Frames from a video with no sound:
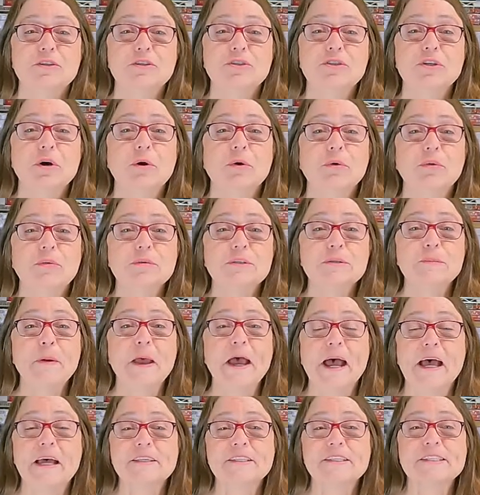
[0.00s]
don't
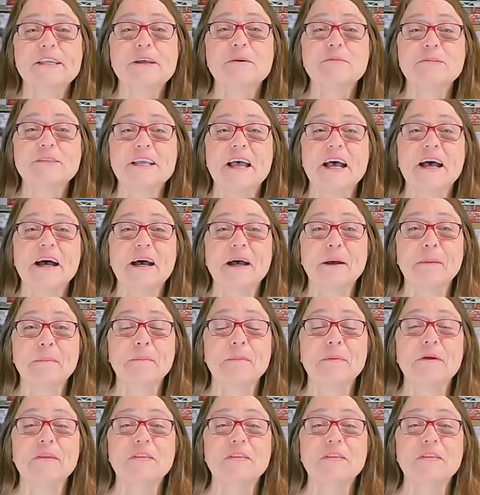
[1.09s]
pass those up.